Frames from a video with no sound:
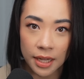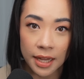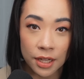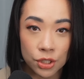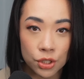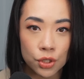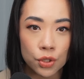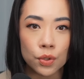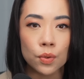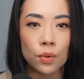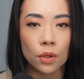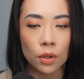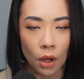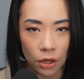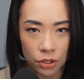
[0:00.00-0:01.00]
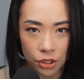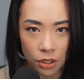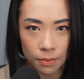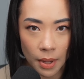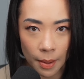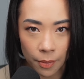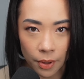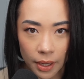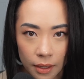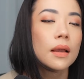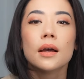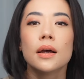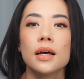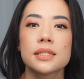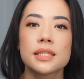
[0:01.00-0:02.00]
into long term memory.
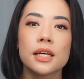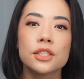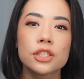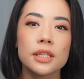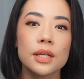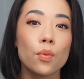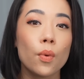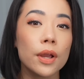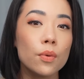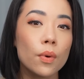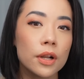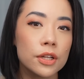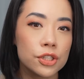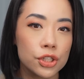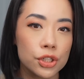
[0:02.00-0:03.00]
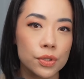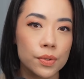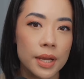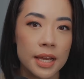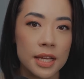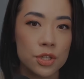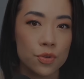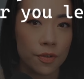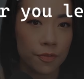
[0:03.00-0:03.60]
Essentially, what you want to do is